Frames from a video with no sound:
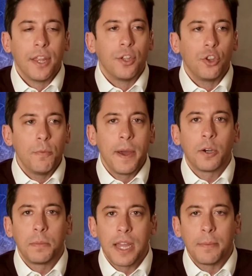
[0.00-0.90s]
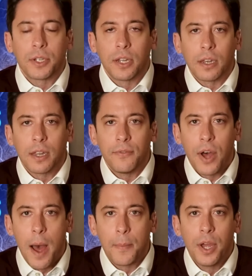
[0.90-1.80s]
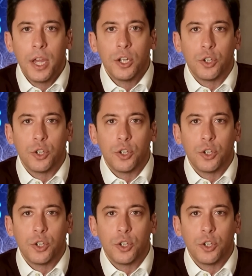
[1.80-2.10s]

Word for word: then you better be able live up